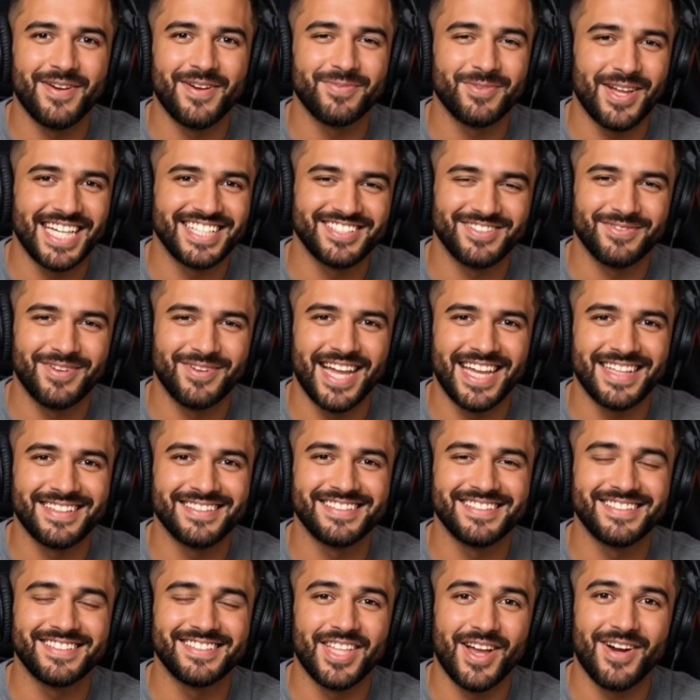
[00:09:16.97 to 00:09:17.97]

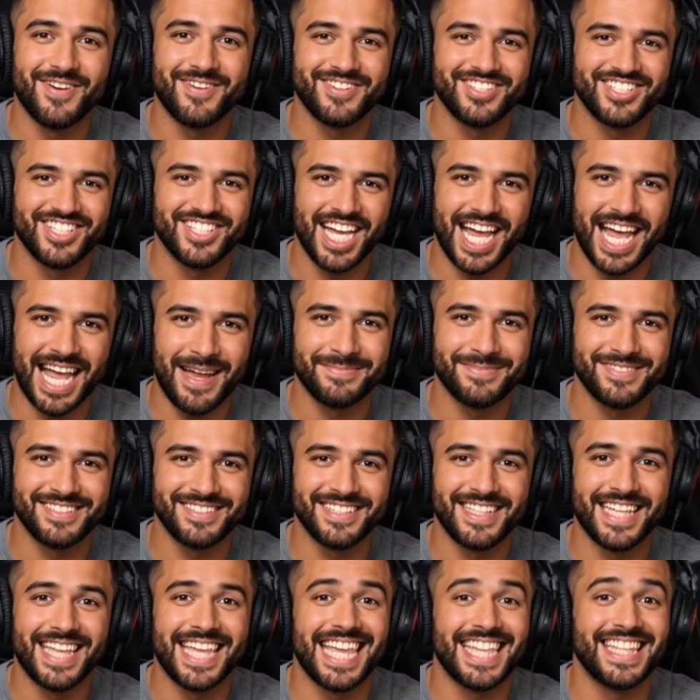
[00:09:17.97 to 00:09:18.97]
restaurants, local
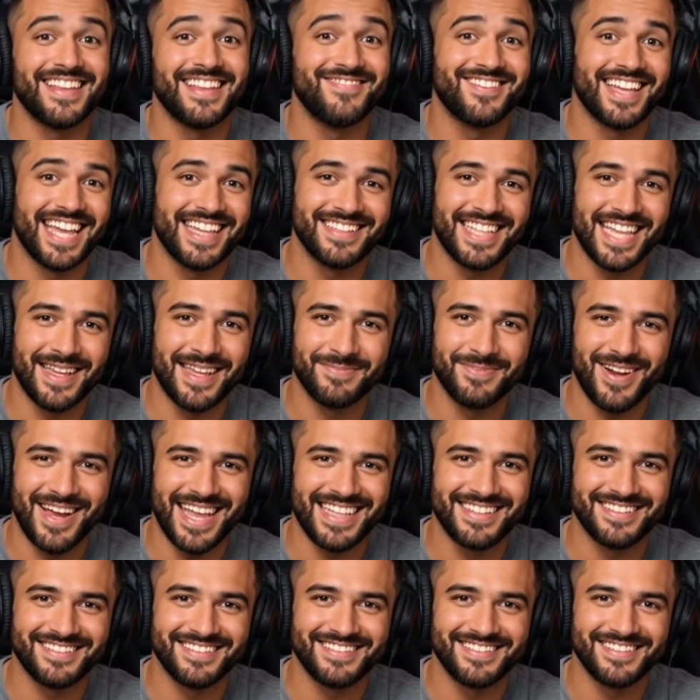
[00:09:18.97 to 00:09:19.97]
shops, and even online
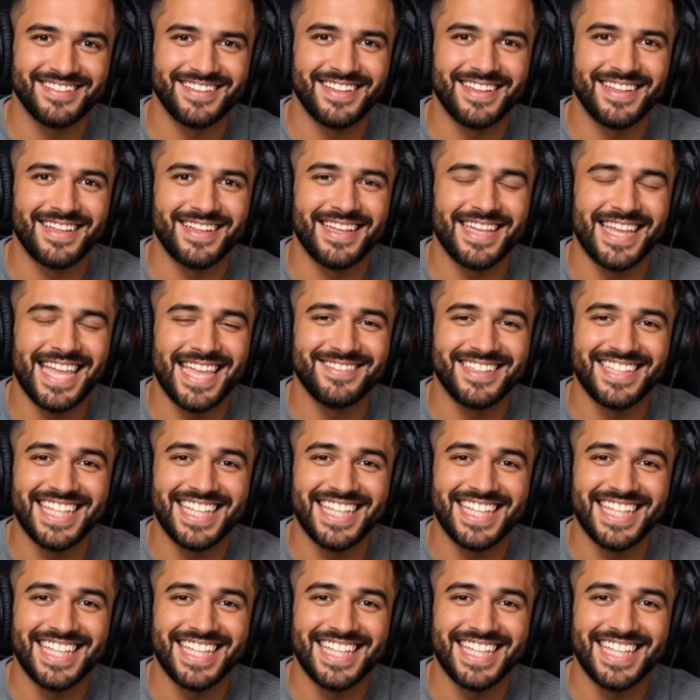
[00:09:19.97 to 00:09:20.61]
brands. And the